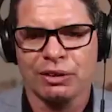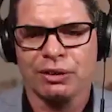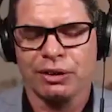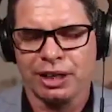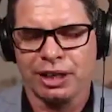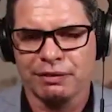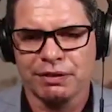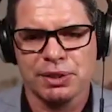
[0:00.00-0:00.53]

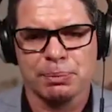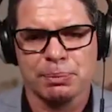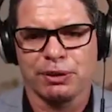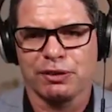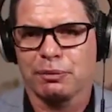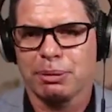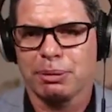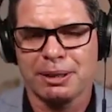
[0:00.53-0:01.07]
in every sport.
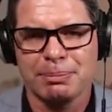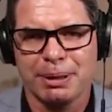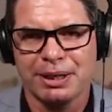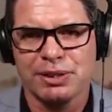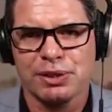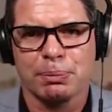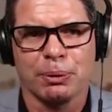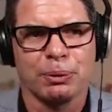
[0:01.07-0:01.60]
If you play
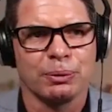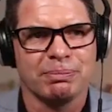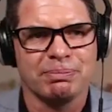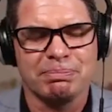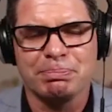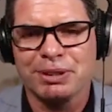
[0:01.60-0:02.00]
baseball,